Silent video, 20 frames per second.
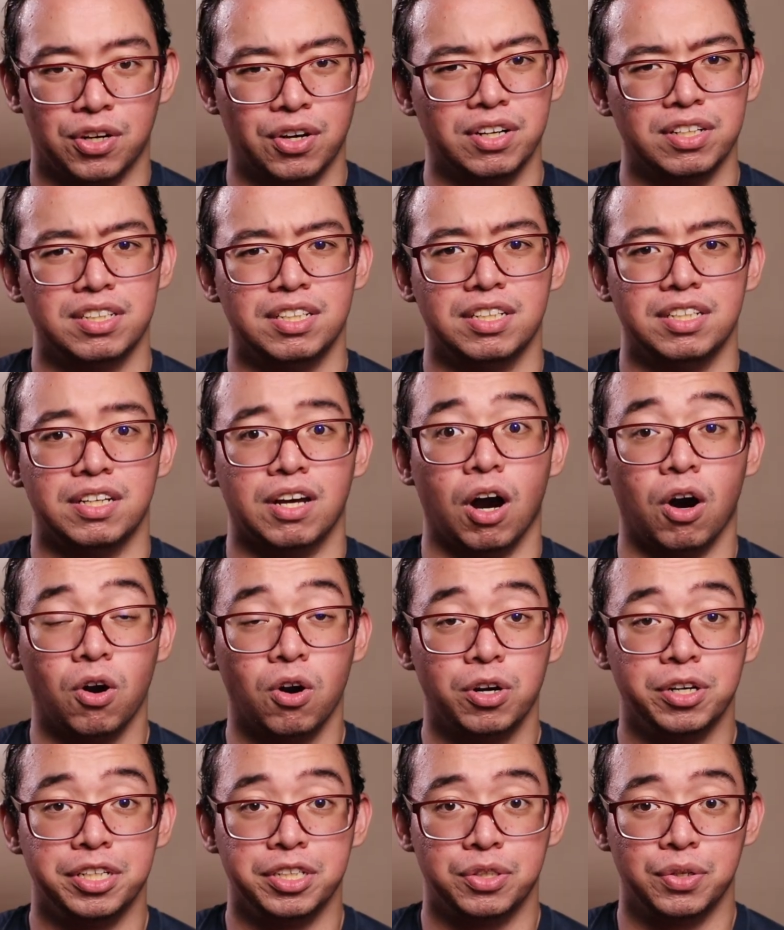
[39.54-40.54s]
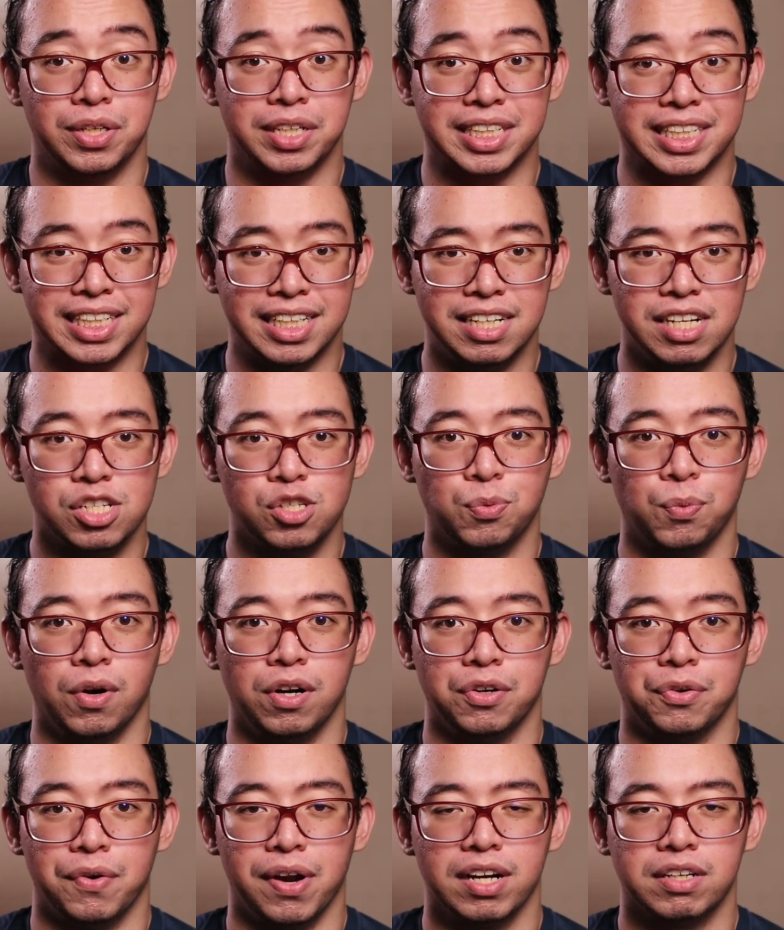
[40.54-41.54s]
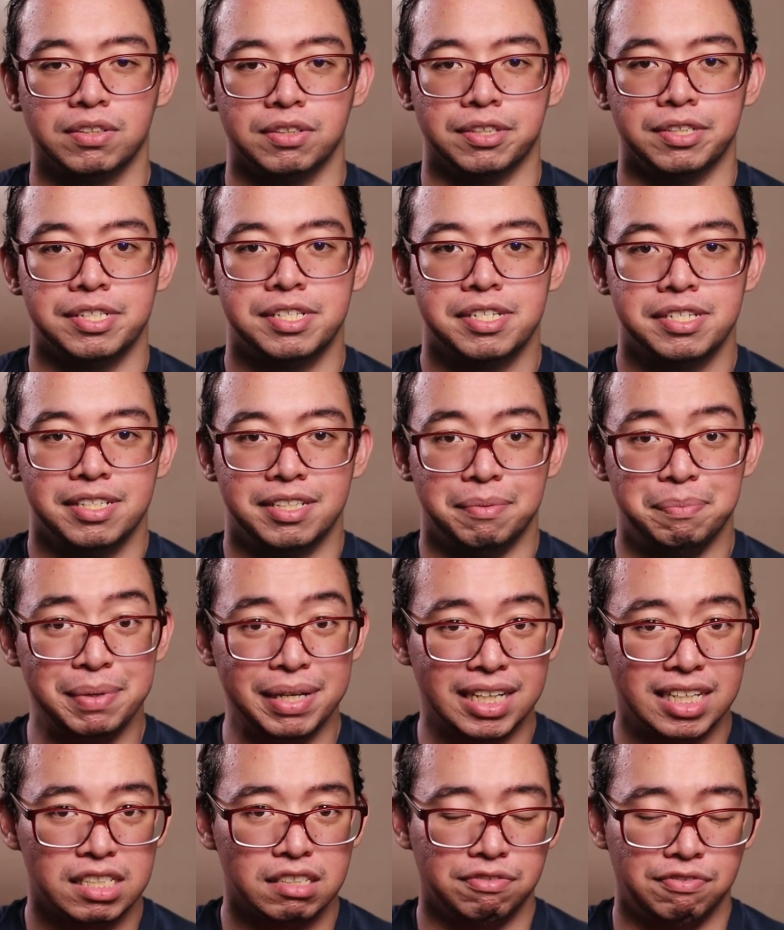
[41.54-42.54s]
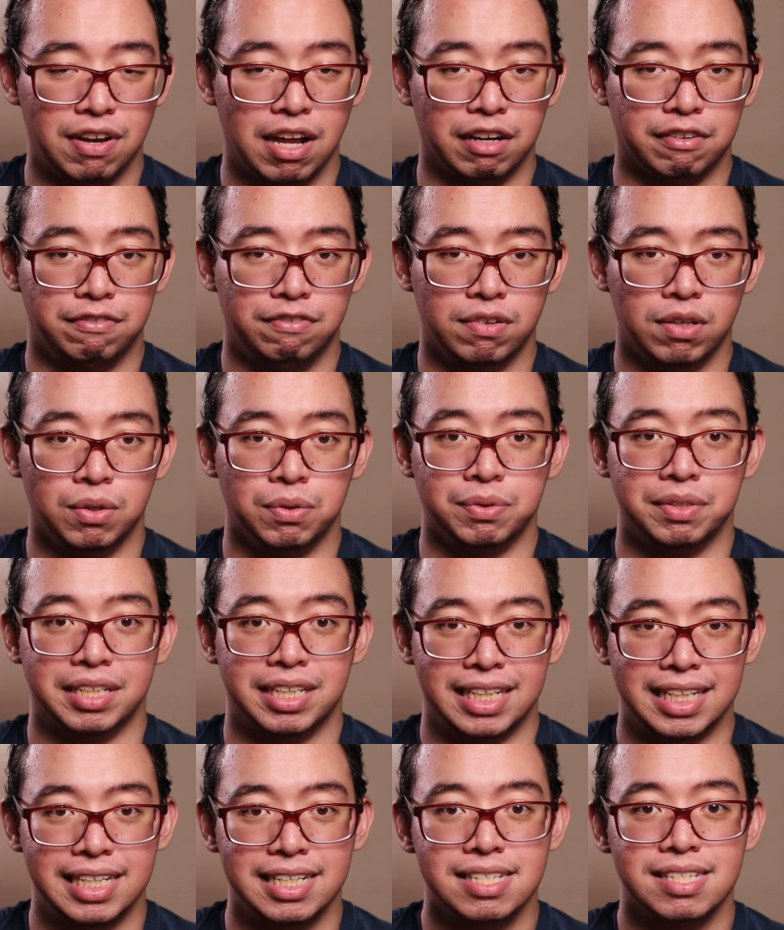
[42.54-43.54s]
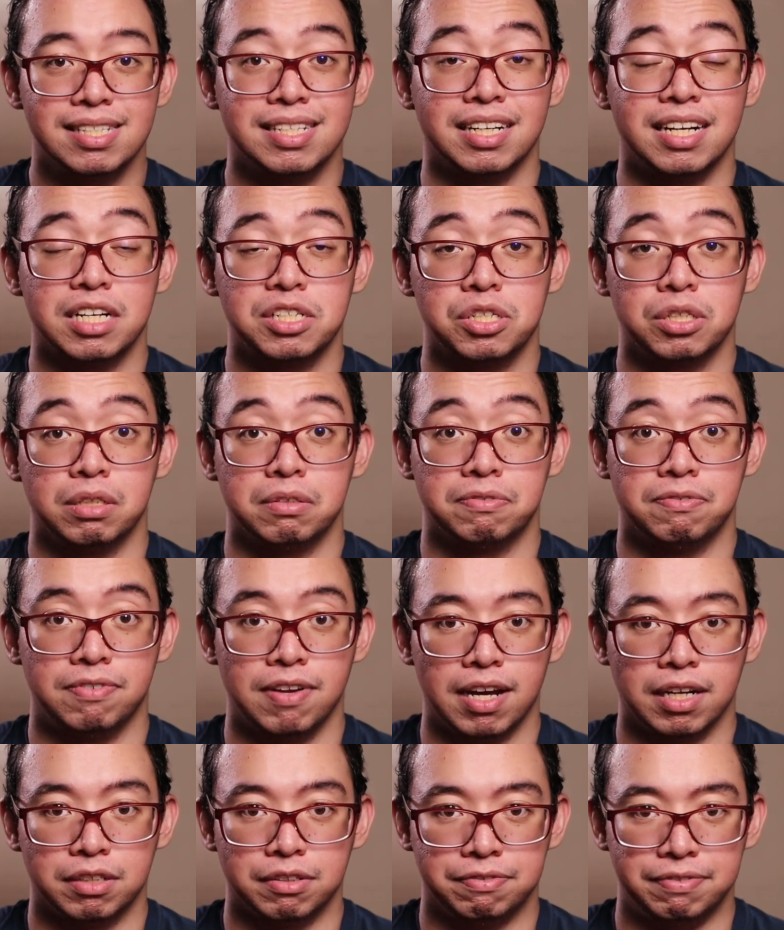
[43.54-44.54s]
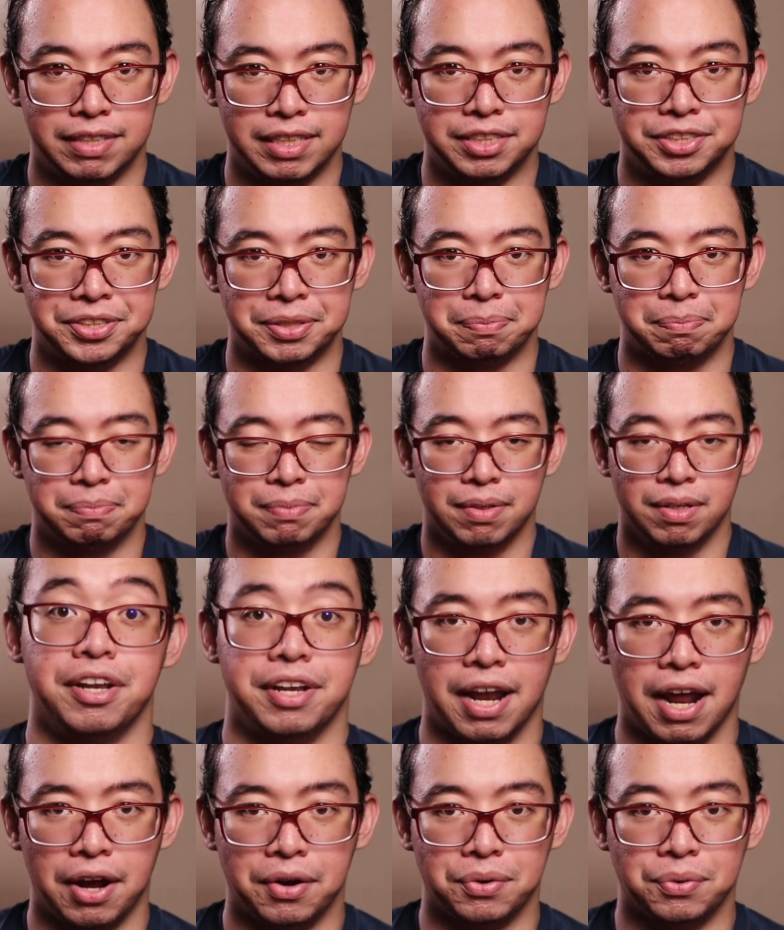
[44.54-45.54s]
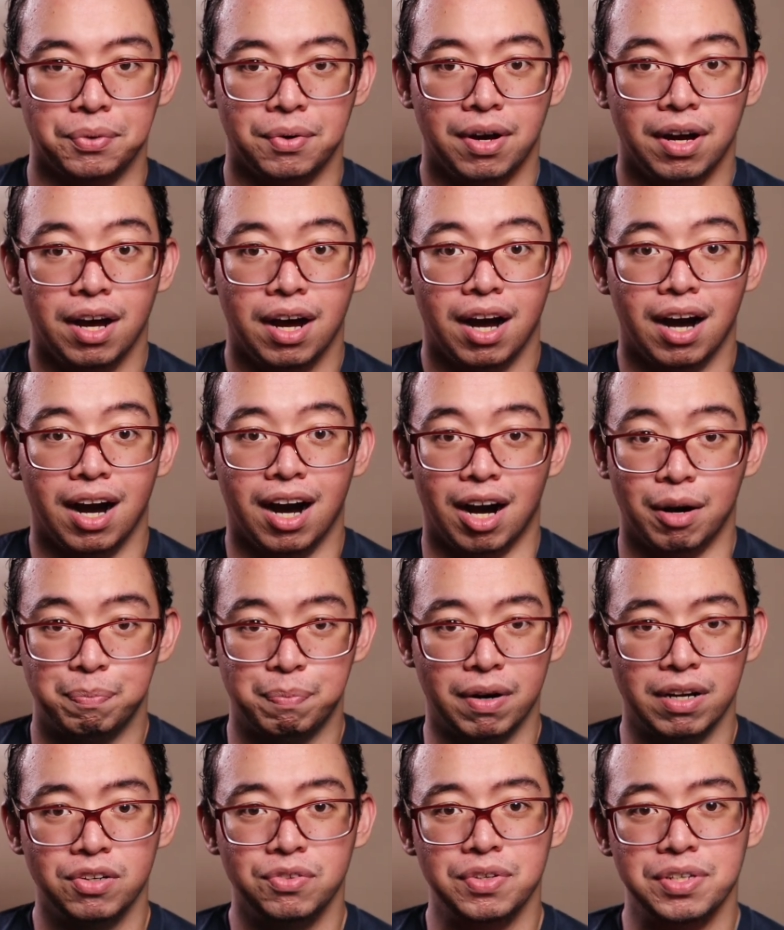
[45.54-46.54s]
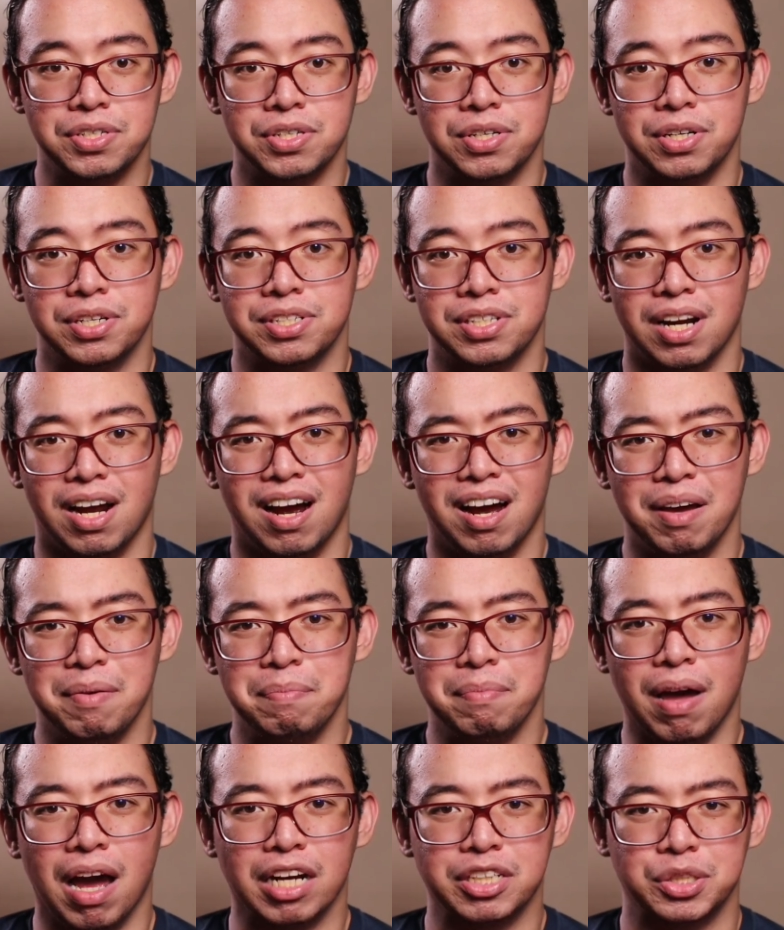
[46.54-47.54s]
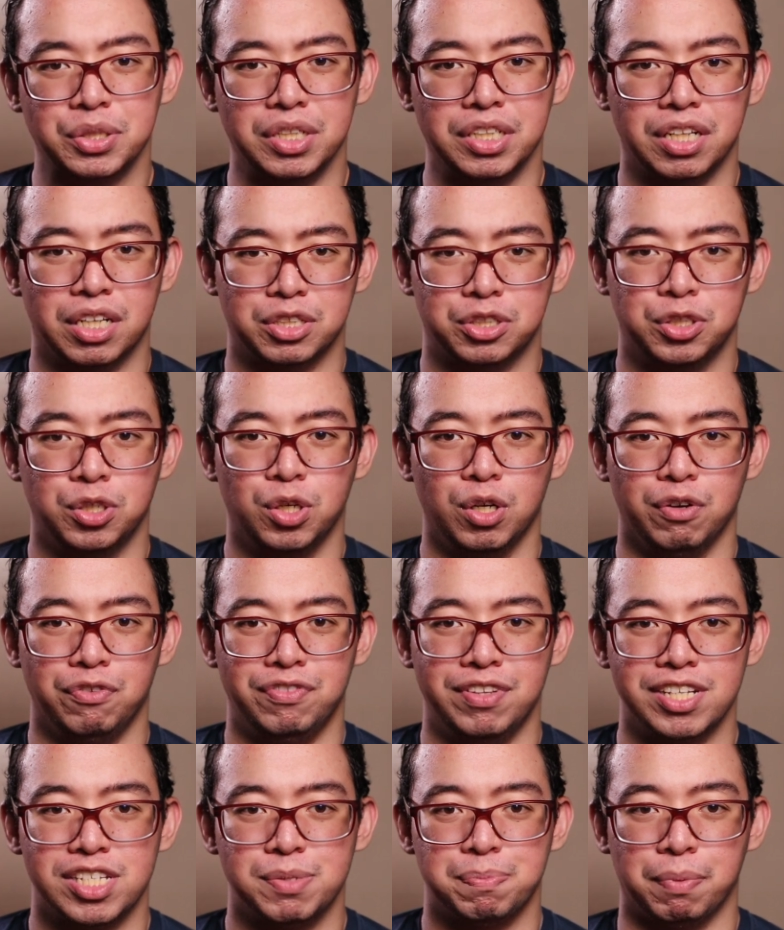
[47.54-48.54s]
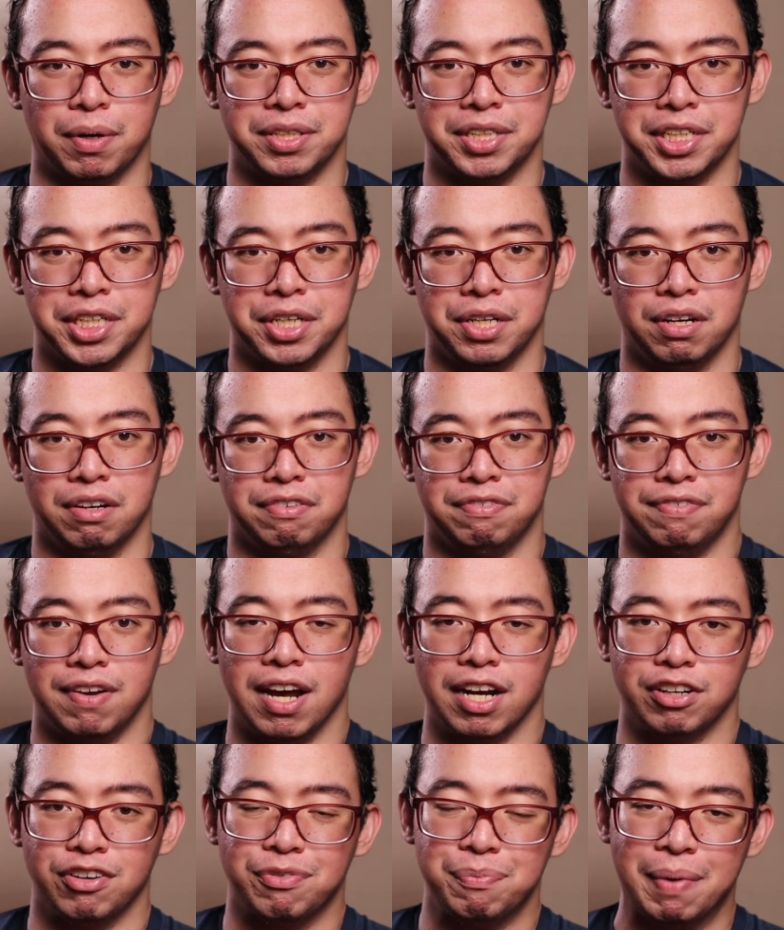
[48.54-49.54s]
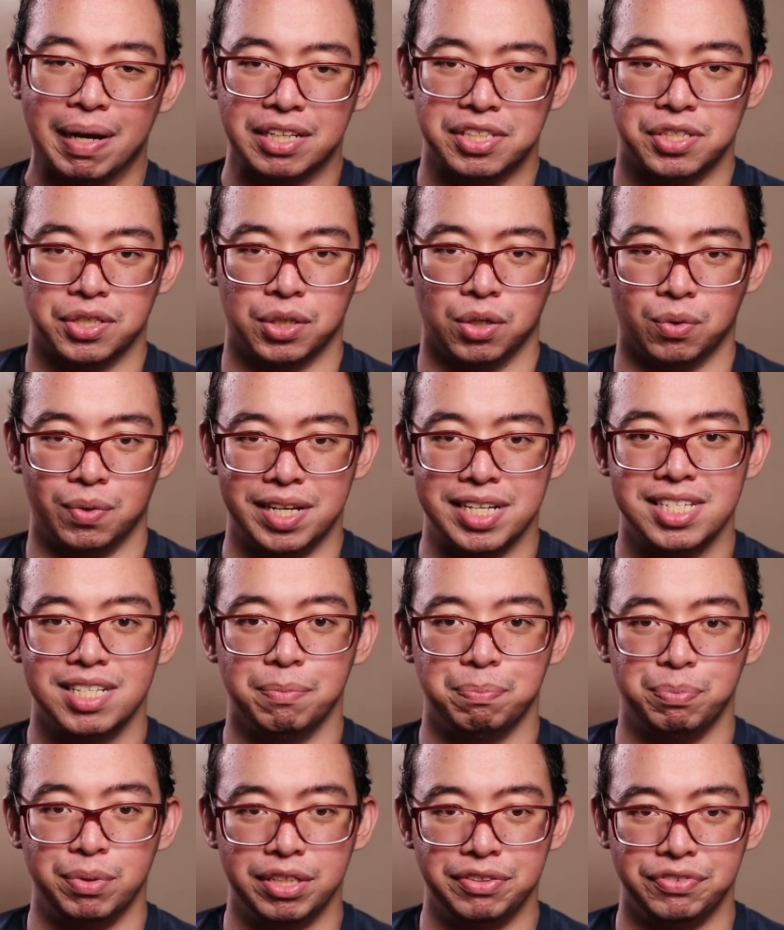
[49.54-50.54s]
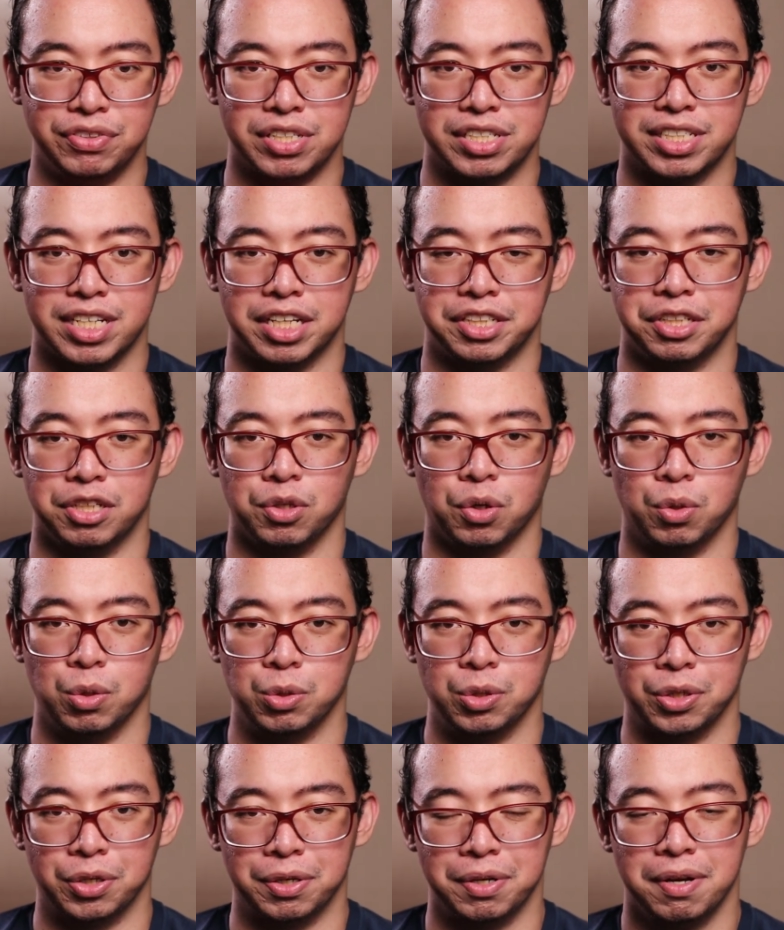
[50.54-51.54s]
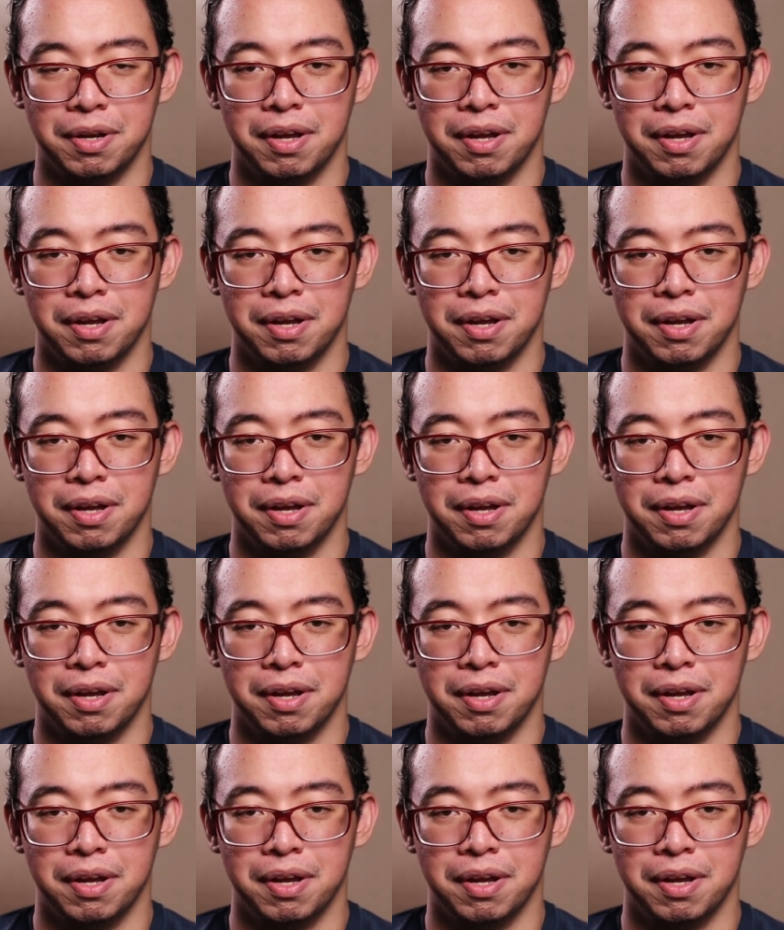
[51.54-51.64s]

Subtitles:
Currently, according to the Guinness World Records, the biggest flag flown is the national flag of Egypt. Now, upon research, I'm actually not sure if this particular flag of Mexico is the previous title holder,